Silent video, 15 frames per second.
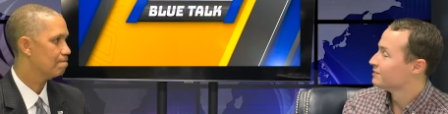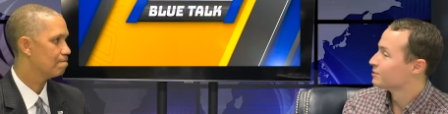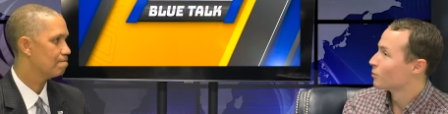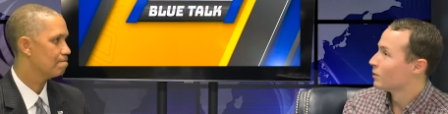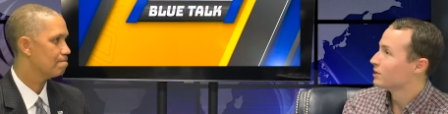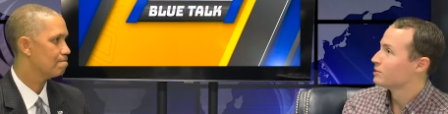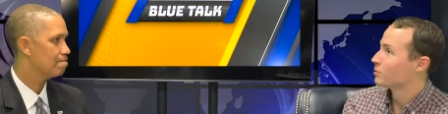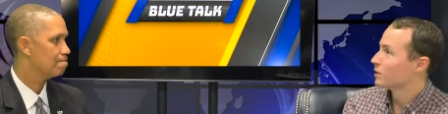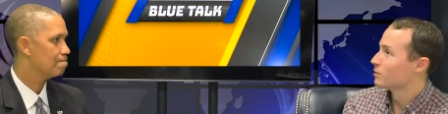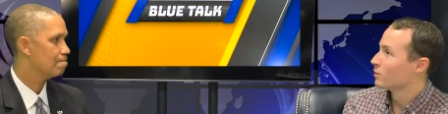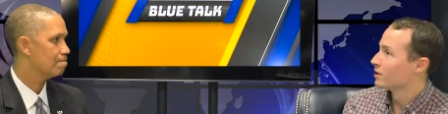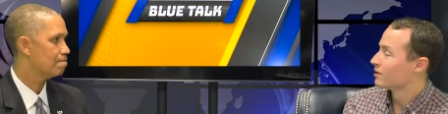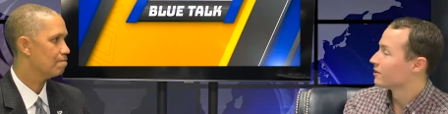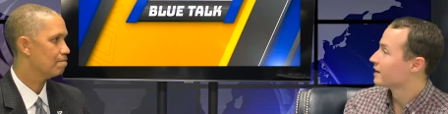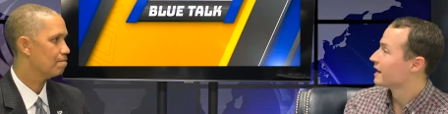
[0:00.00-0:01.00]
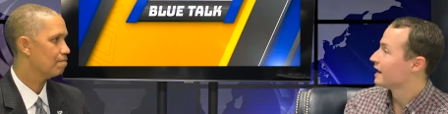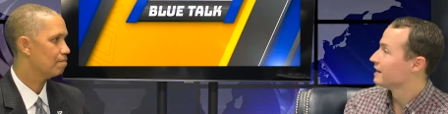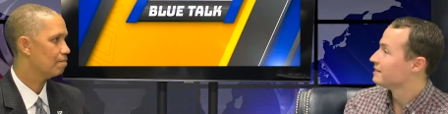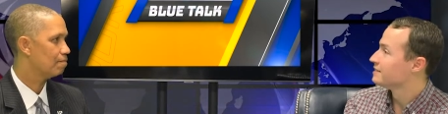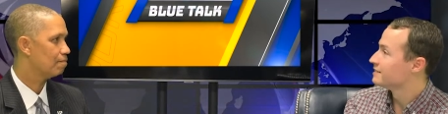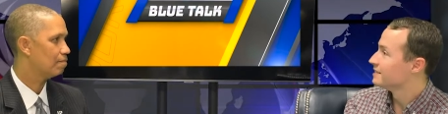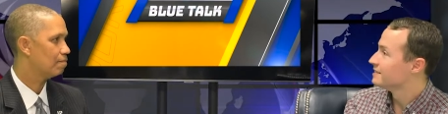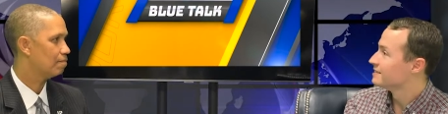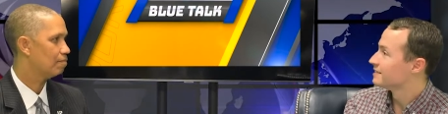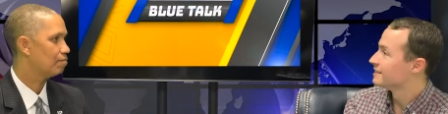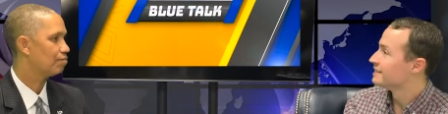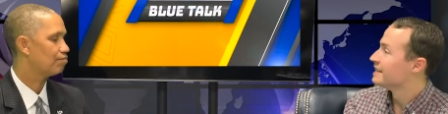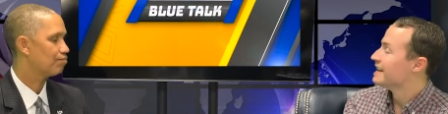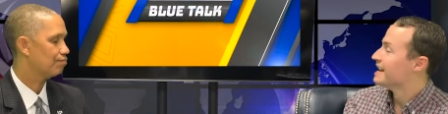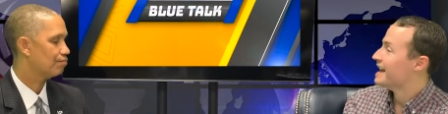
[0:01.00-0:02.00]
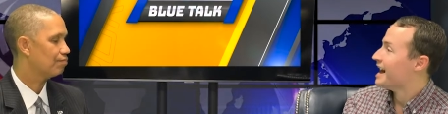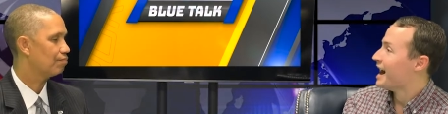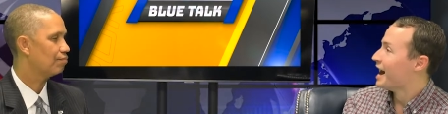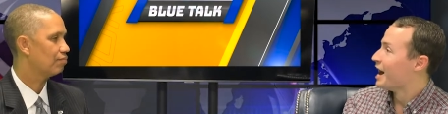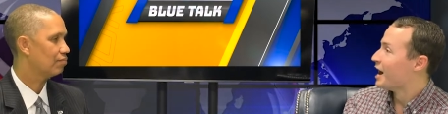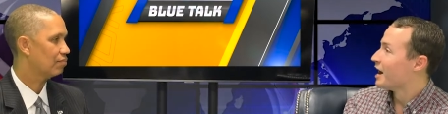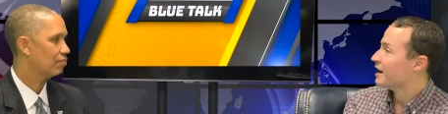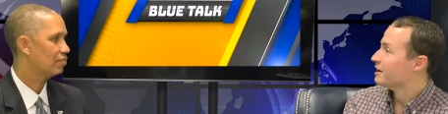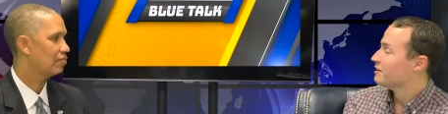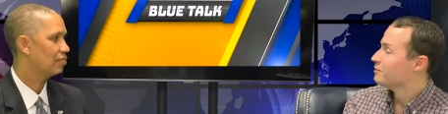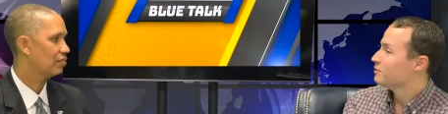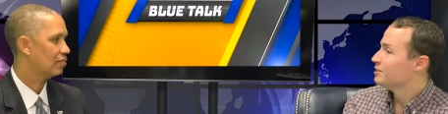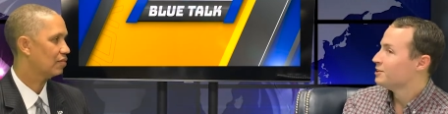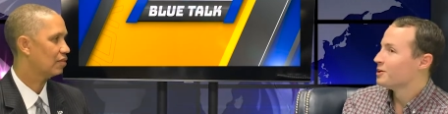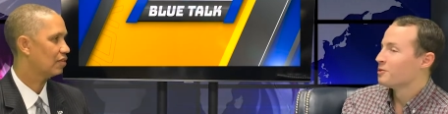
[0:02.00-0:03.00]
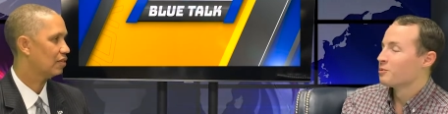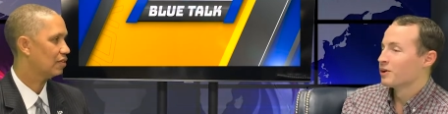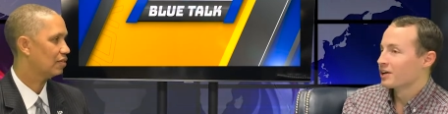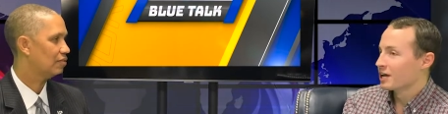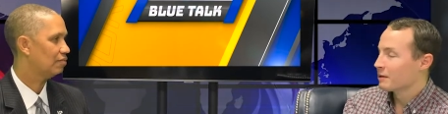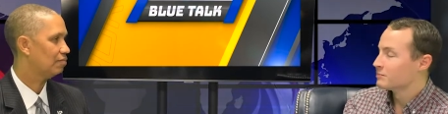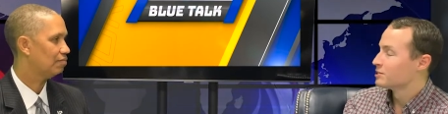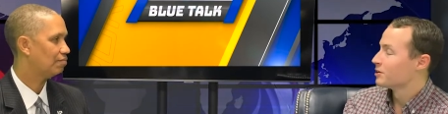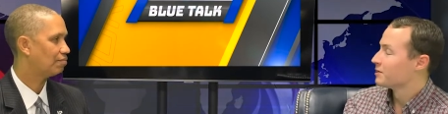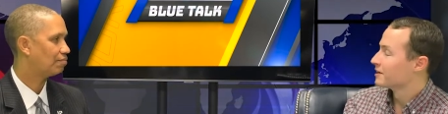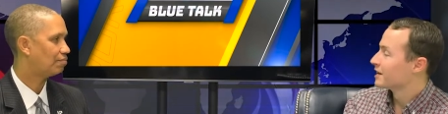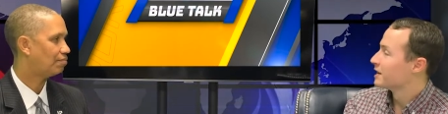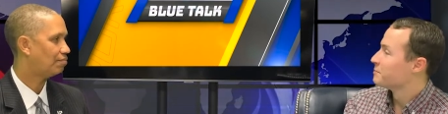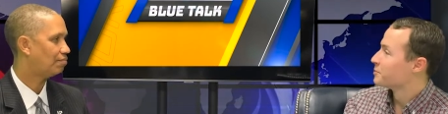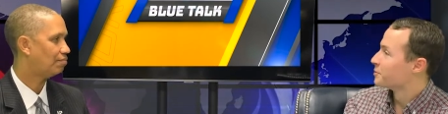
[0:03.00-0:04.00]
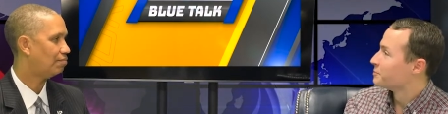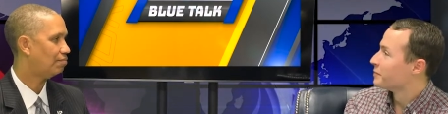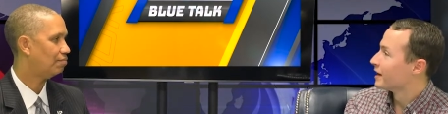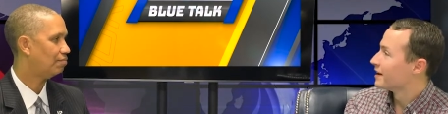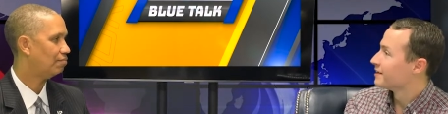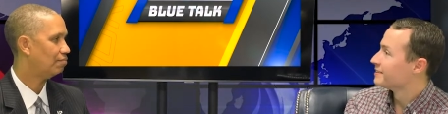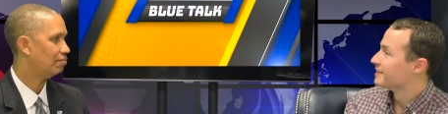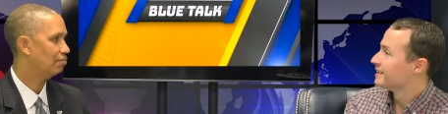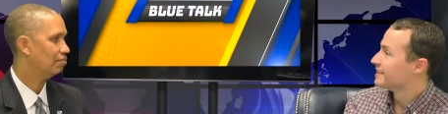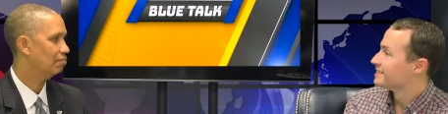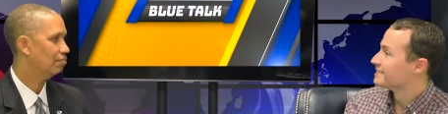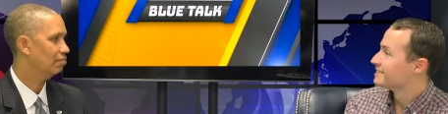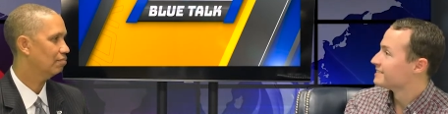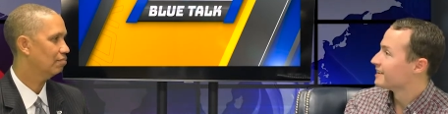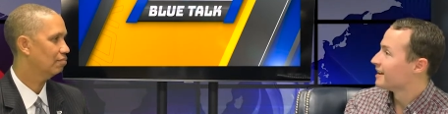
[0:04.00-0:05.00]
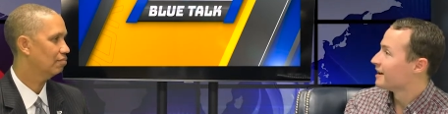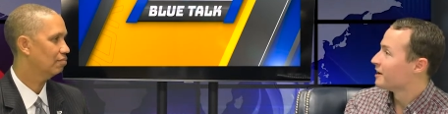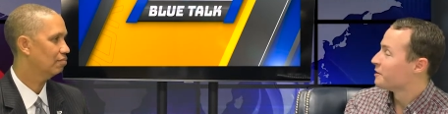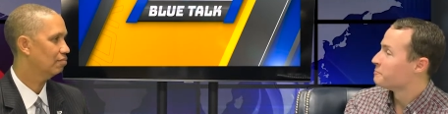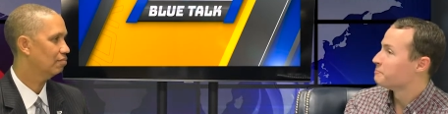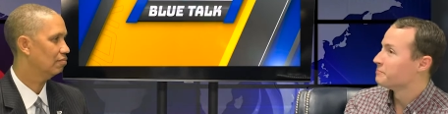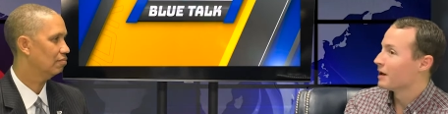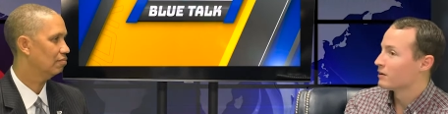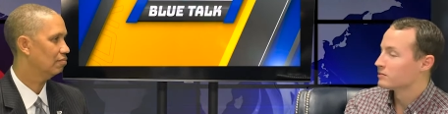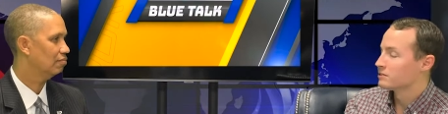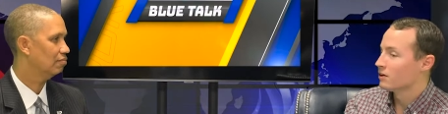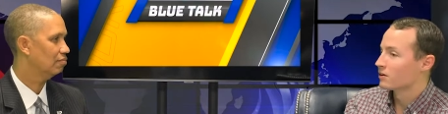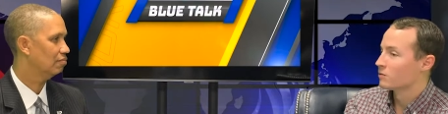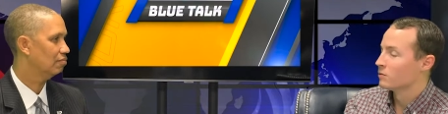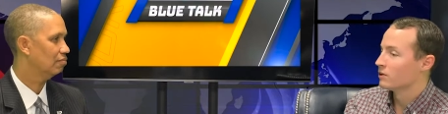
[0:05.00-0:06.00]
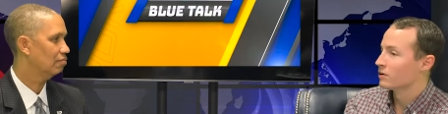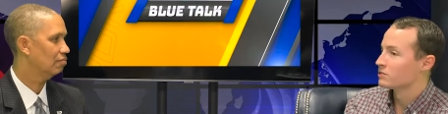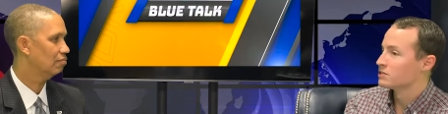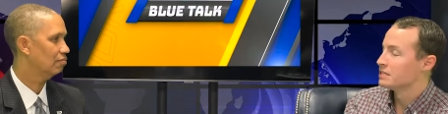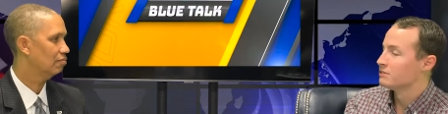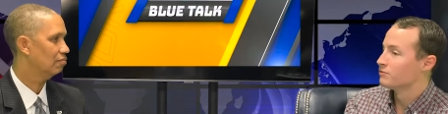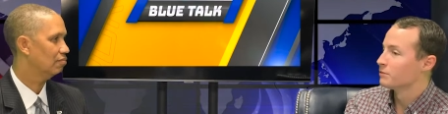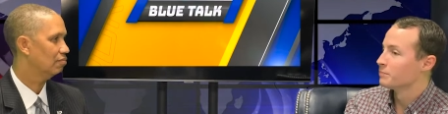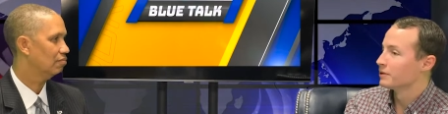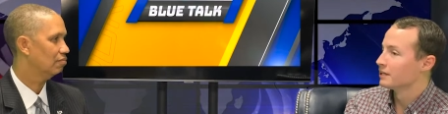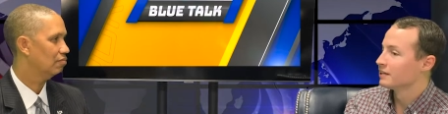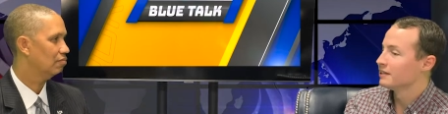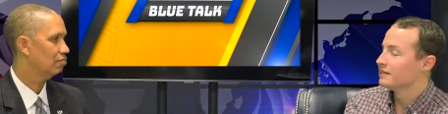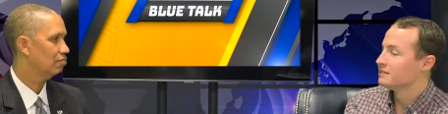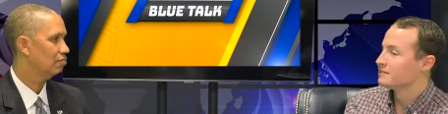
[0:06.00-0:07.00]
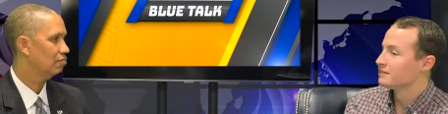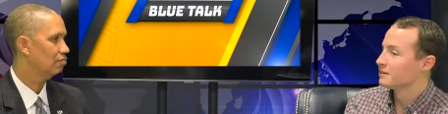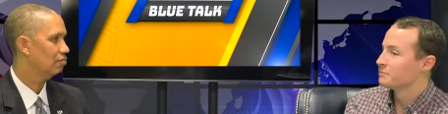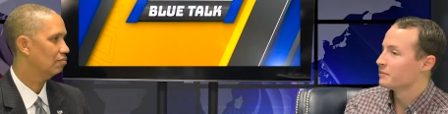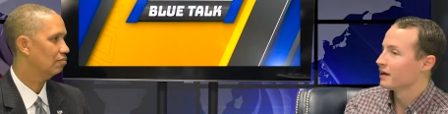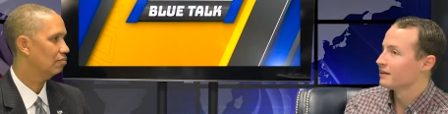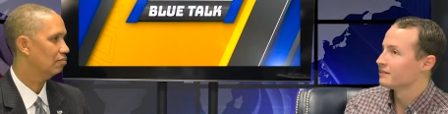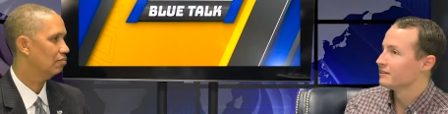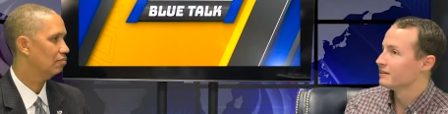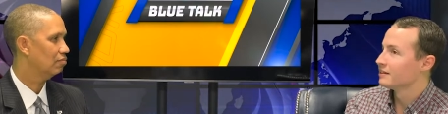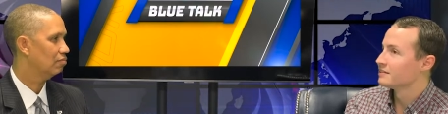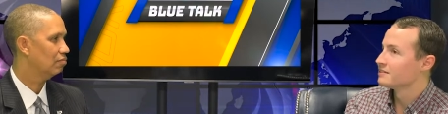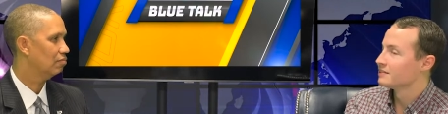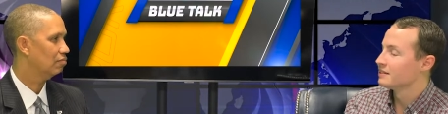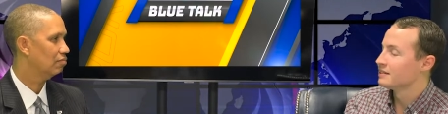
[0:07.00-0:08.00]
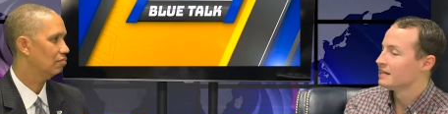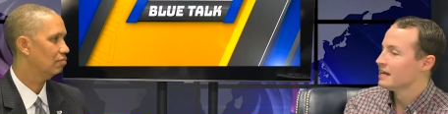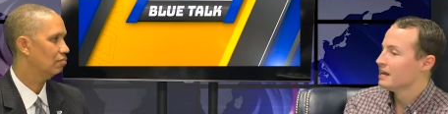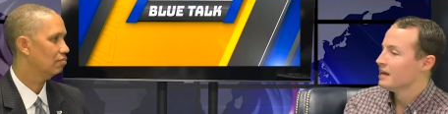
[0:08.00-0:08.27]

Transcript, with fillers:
Speaker 1: 2021 hurricane season. Uh, you know, when it comes to hurricane preparedness, um, I was talking with our chief of police about this, and,